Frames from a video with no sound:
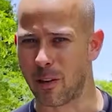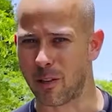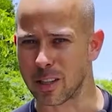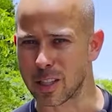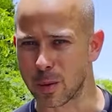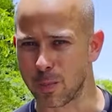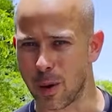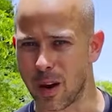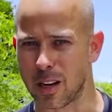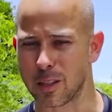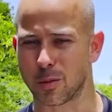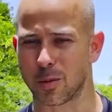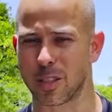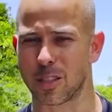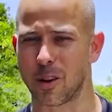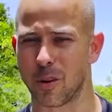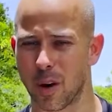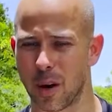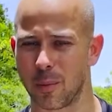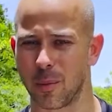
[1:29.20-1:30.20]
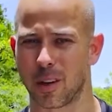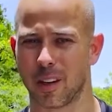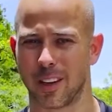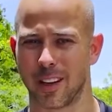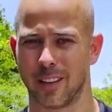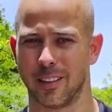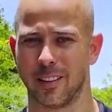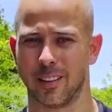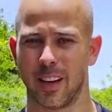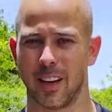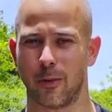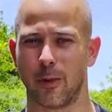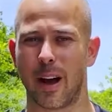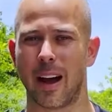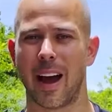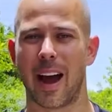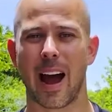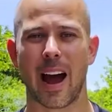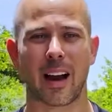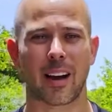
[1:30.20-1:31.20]
response was, no, I'm good. If I
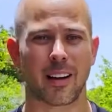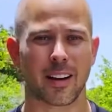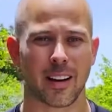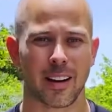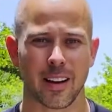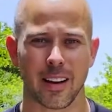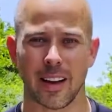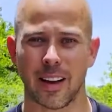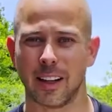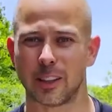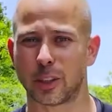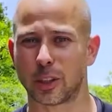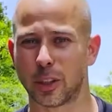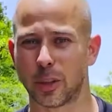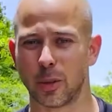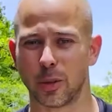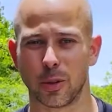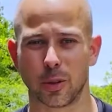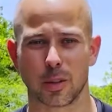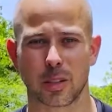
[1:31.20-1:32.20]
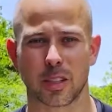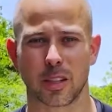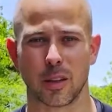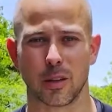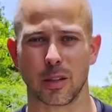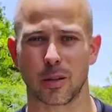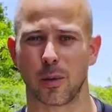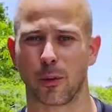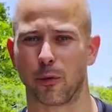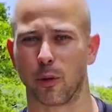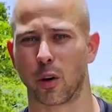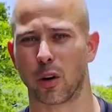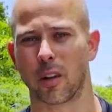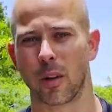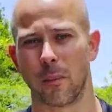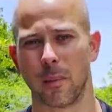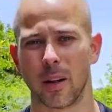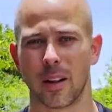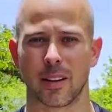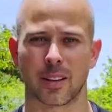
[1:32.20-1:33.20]
had issues, it was before the
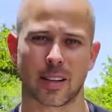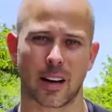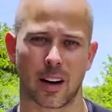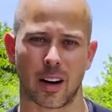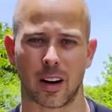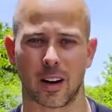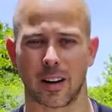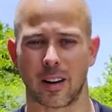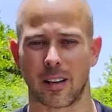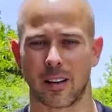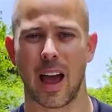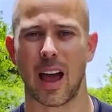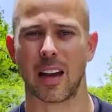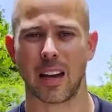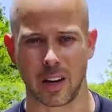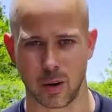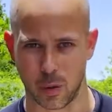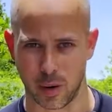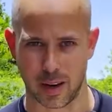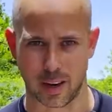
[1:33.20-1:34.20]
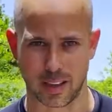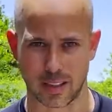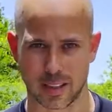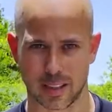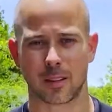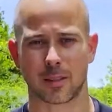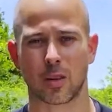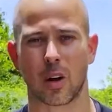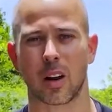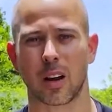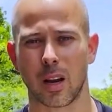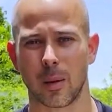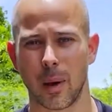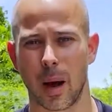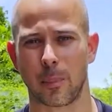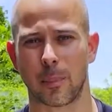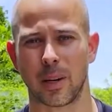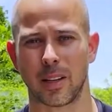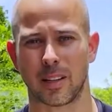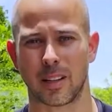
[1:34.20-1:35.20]
military anyways, talking
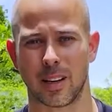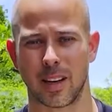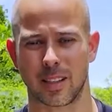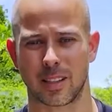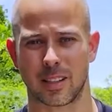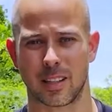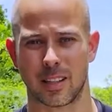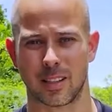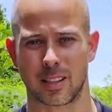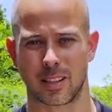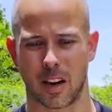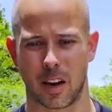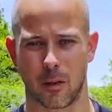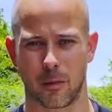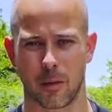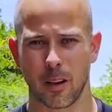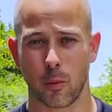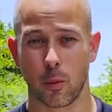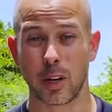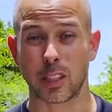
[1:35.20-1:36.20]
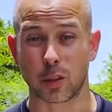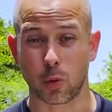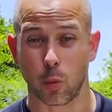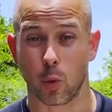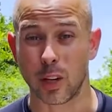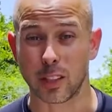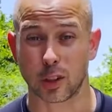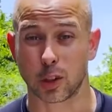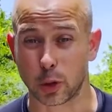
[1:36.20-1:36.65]
about PTSD stuff, which was